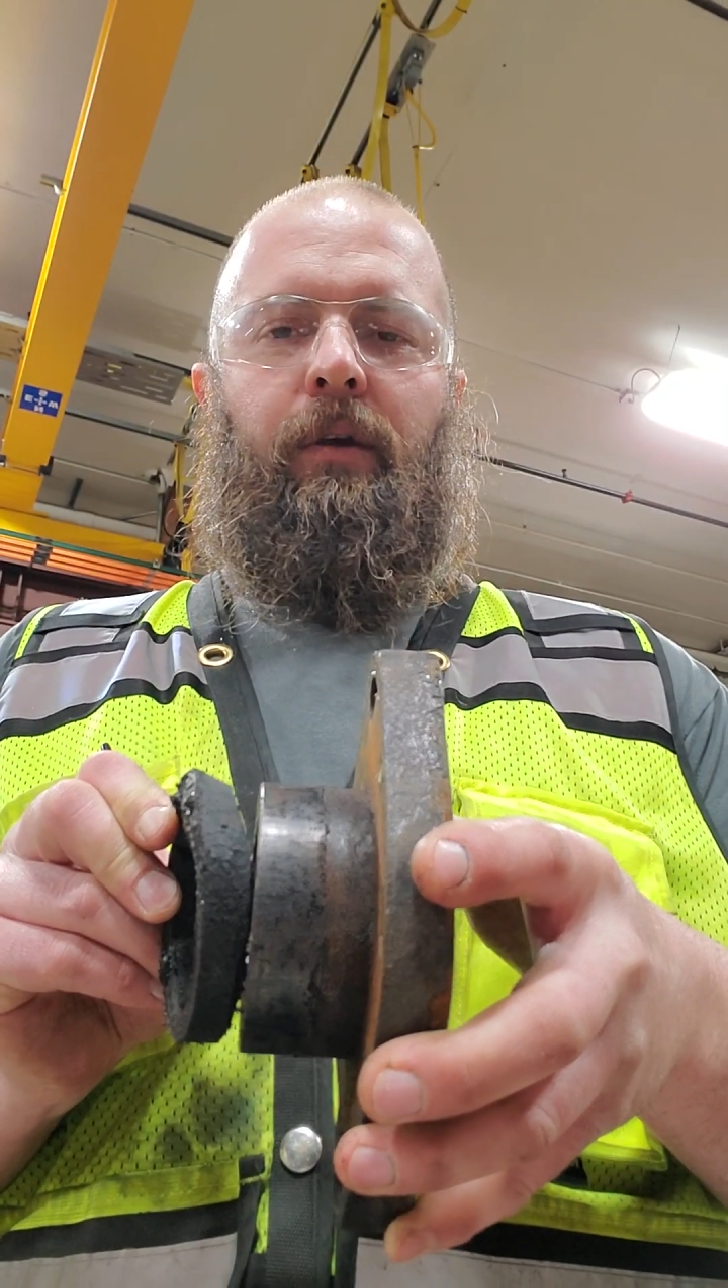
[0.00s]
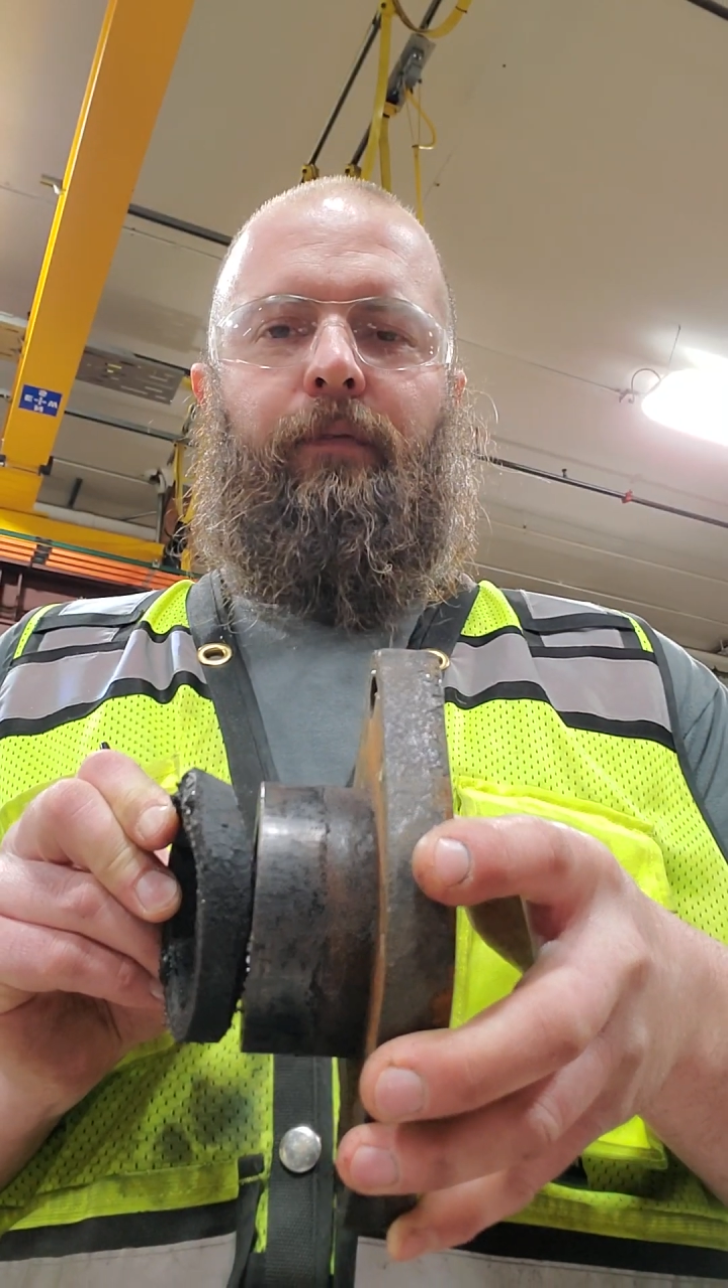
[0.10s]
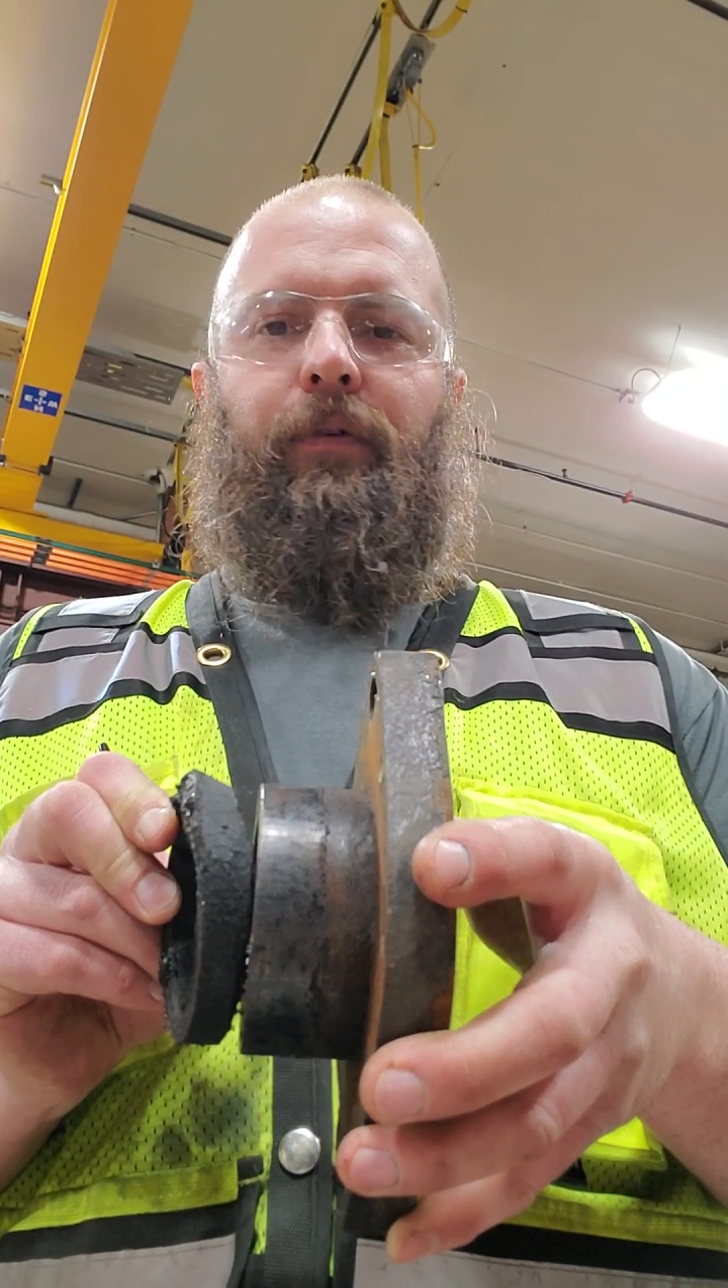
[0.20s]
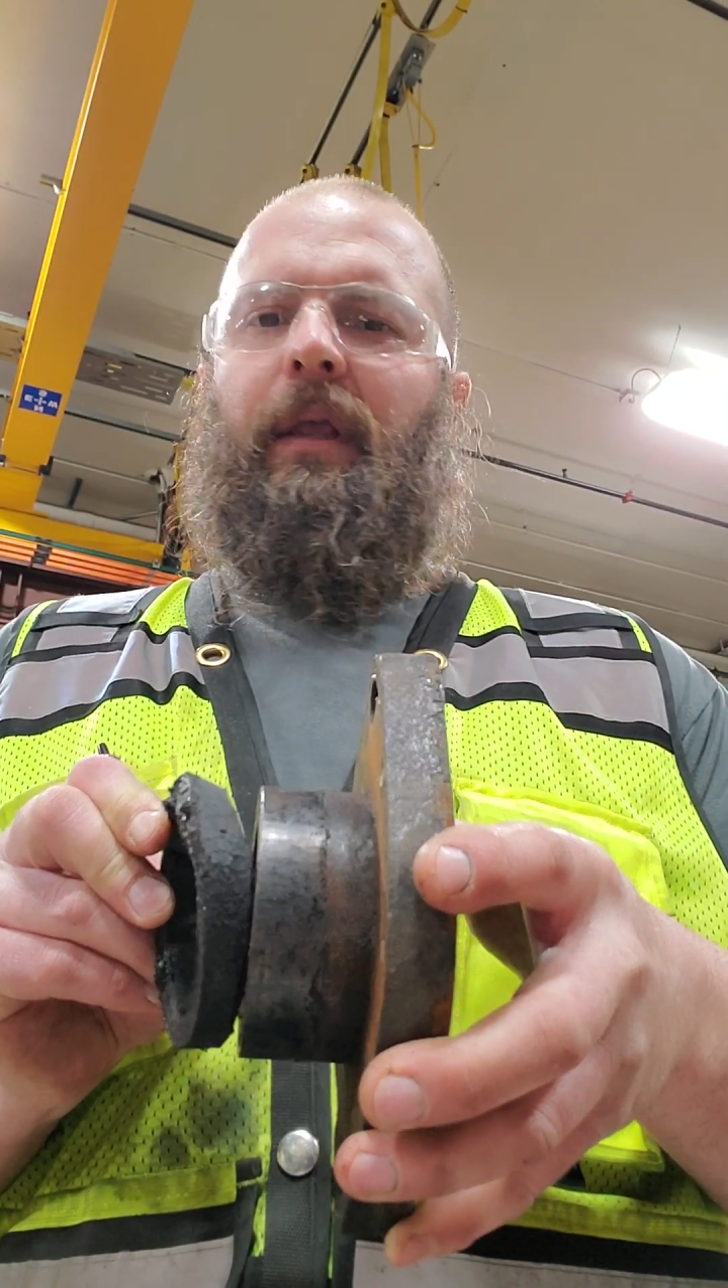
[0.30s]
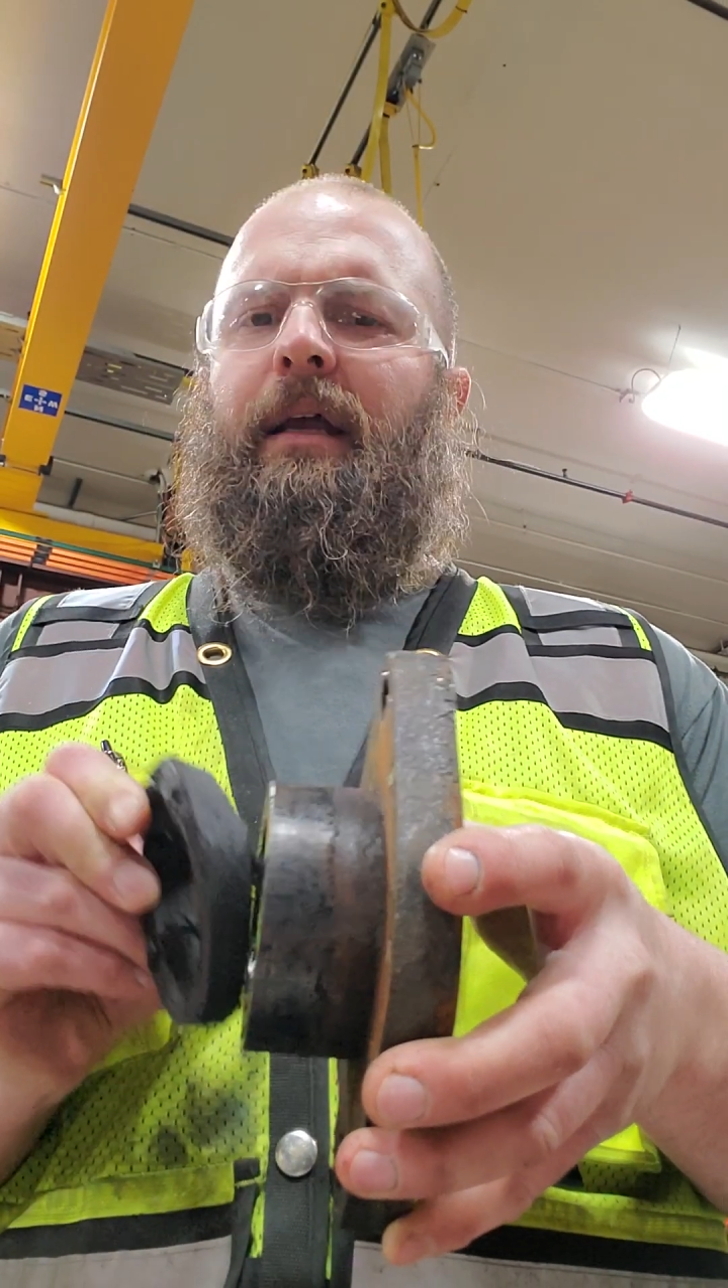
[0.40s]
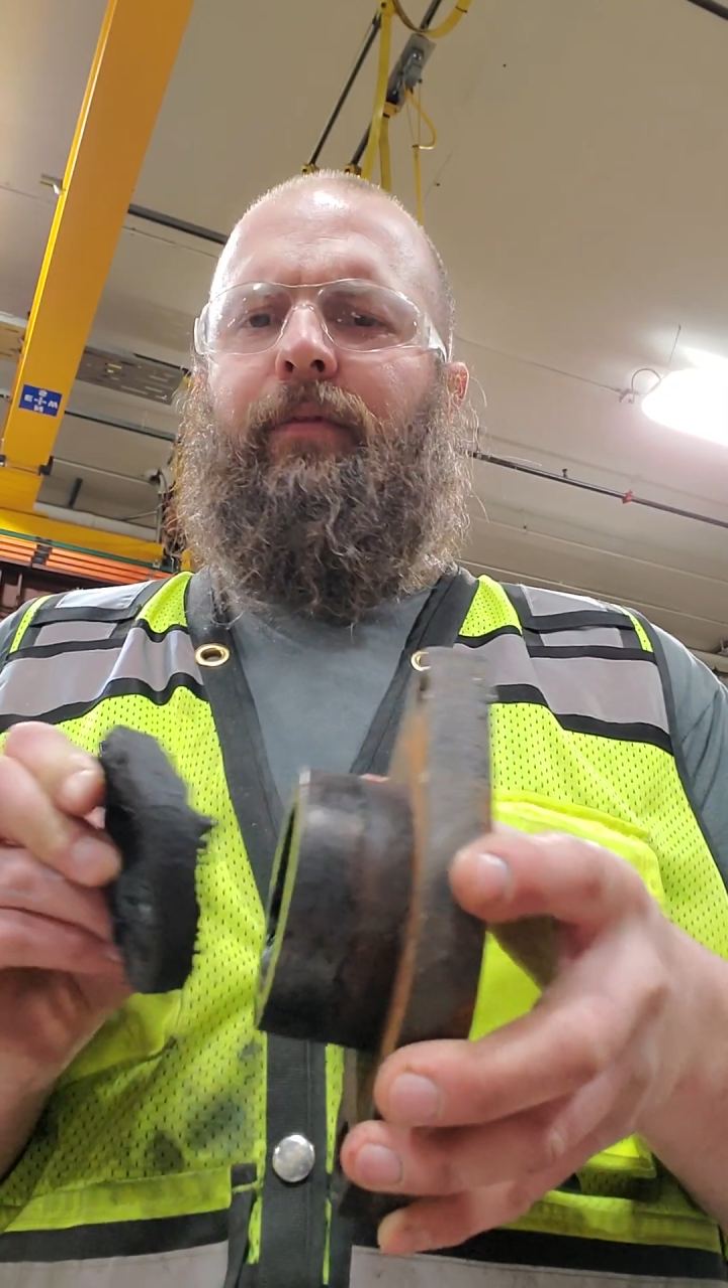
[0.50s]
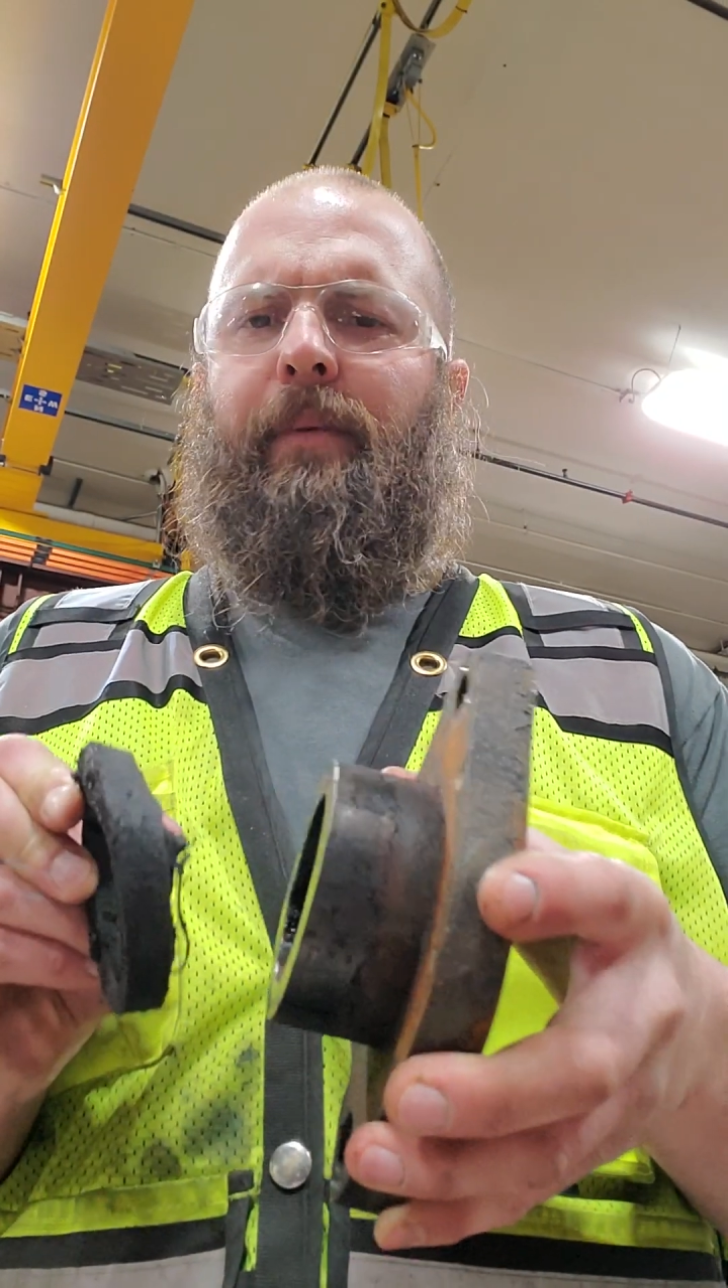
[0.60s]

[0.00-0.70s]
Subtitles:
for lack of a